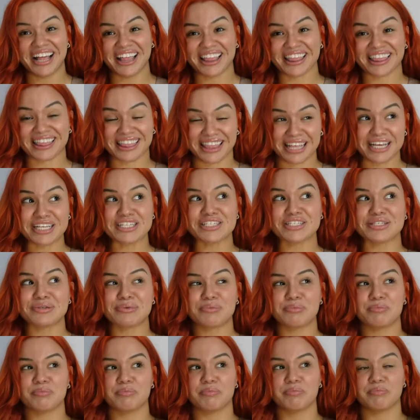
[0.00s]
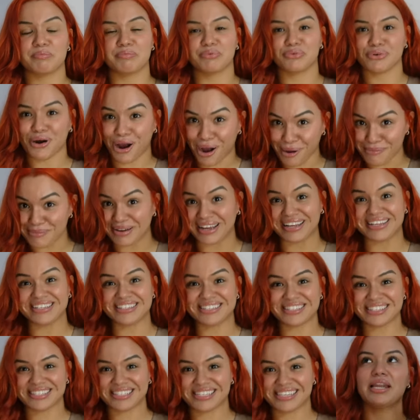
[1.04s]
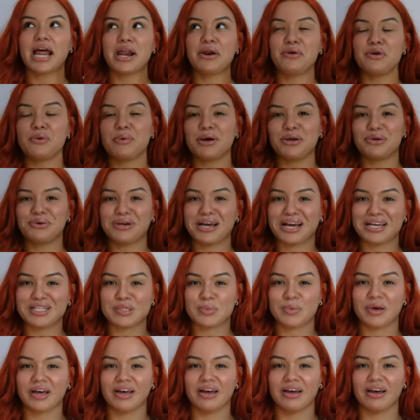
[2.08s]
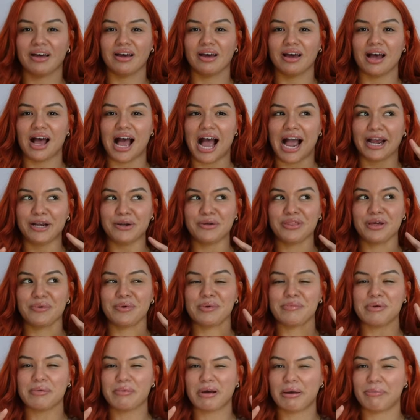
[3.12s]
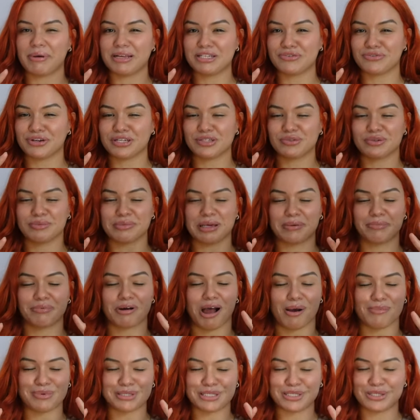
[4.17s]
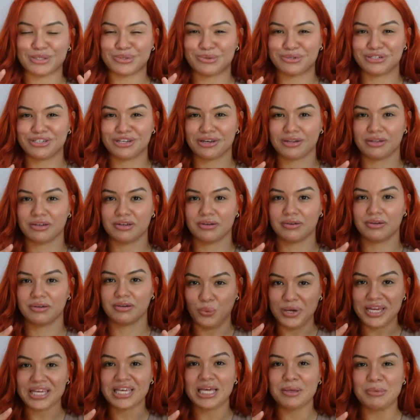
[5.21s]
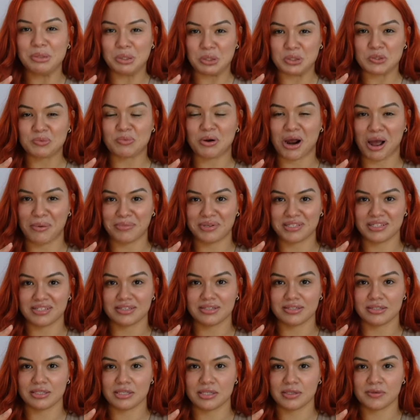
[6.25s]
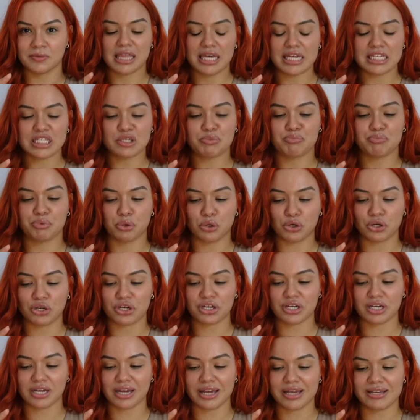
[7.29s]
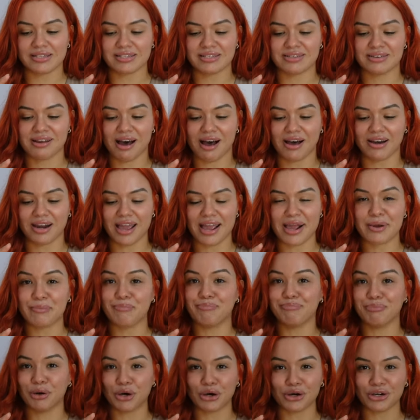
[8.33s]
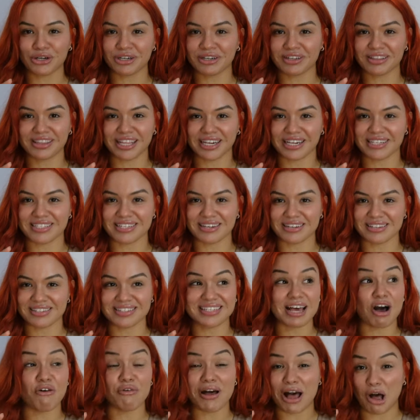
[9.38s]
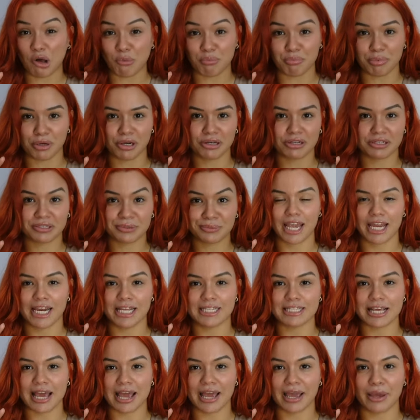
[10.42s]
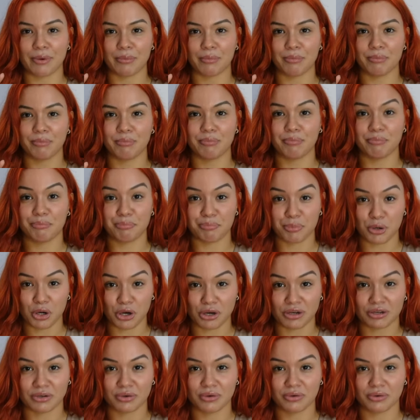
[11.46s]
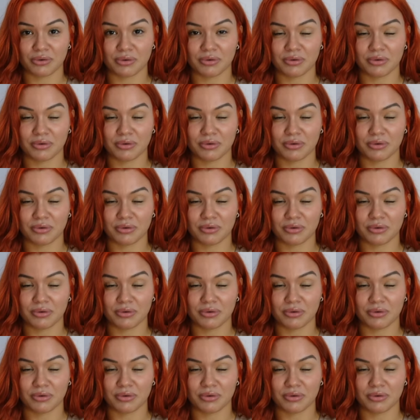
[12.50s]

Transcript: This promise. And I don't know about you guys, but I know that when me and my best friends, we make promises to each other, we keep those promises. This book is not a book that is a self help book, it is a book